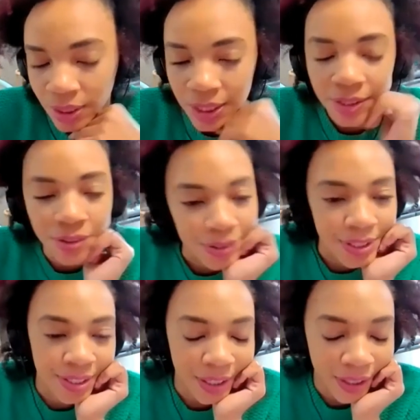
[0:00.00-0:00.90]

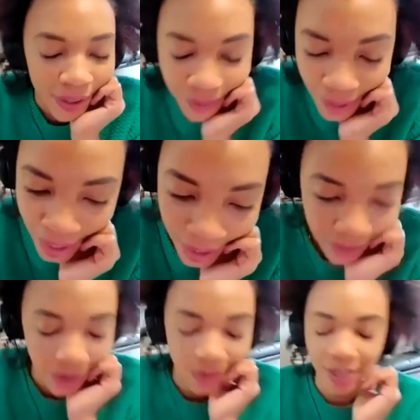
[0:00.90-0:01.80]
Interesting. Okay.
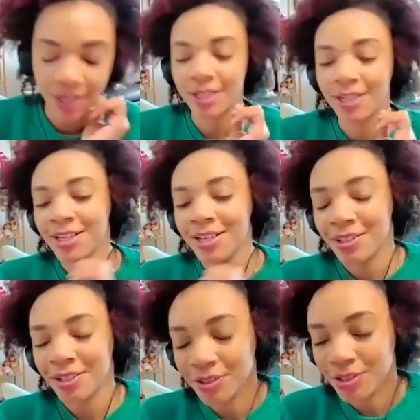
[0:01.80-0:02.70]
Mm-hmm. All right.
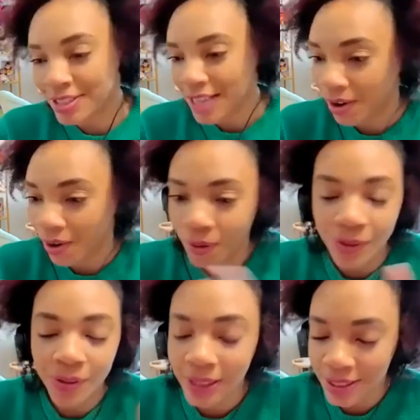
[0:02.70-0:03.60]
So you just had a whole
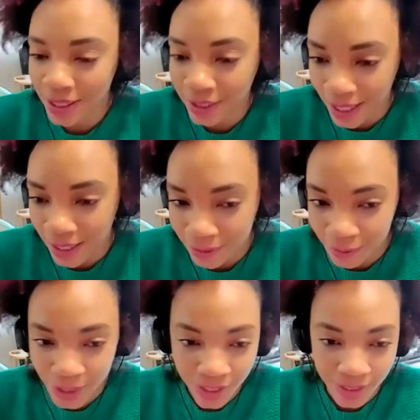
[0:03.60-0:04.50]
new lease on life,
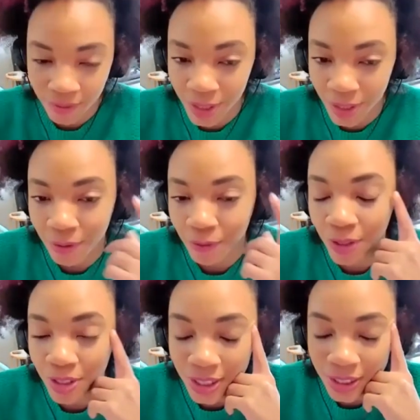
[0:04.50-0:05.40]
which, you know,
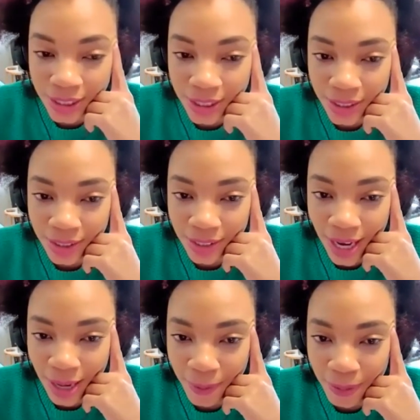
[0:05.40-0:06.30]
unfortunately
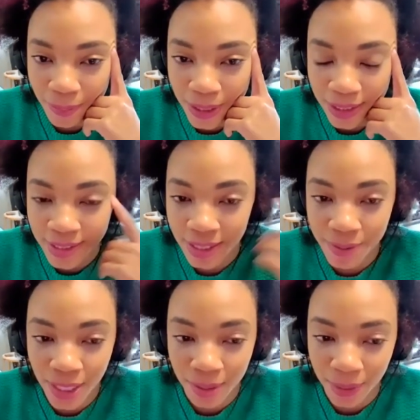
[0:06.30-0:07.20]
happened, but at the same
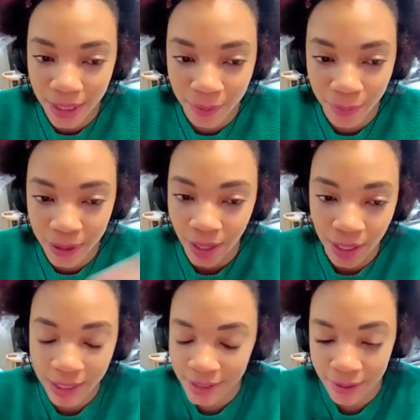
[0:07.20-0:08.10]
time, like when
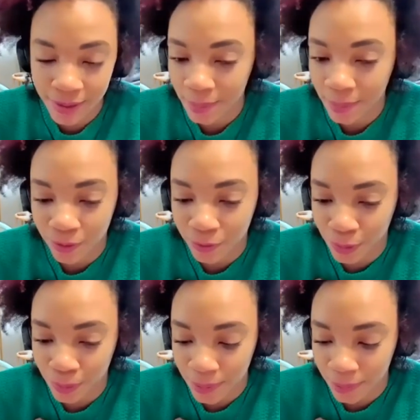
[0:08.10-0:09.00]
it's similar for
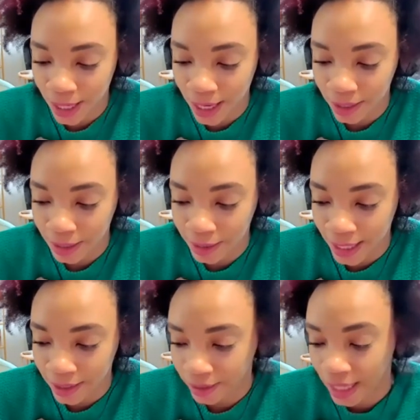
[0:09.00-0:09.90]
me, when I had like
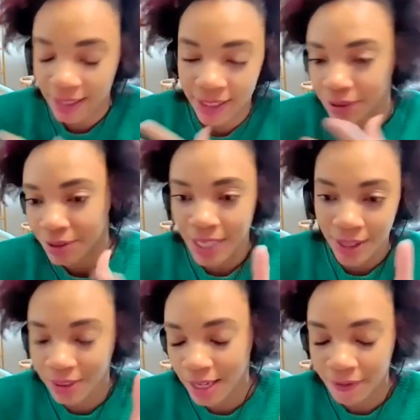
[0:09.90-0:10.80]
that near
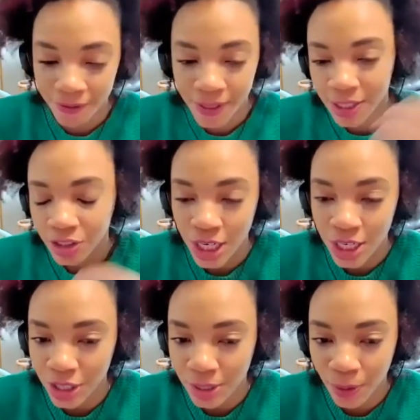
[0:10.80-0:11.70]
death life
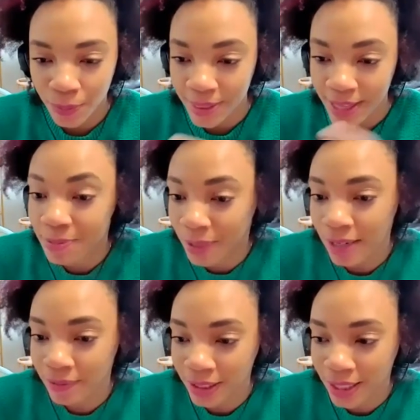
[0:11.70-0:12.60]
changing moment, that's when I
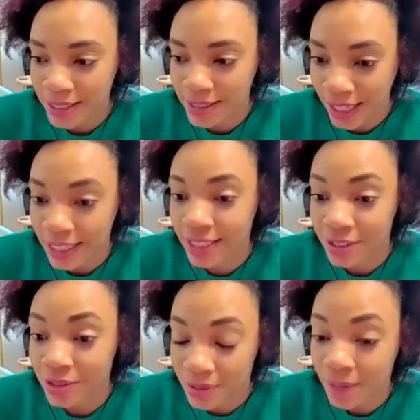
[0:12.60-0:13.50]
realized like I need to
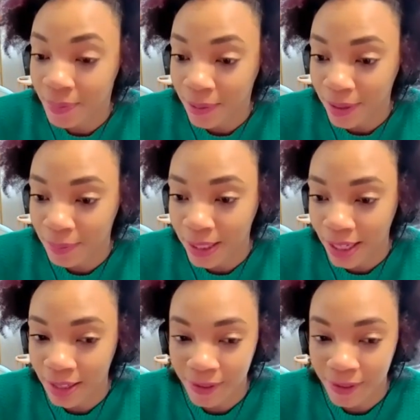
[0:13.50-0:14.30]
do something with my life.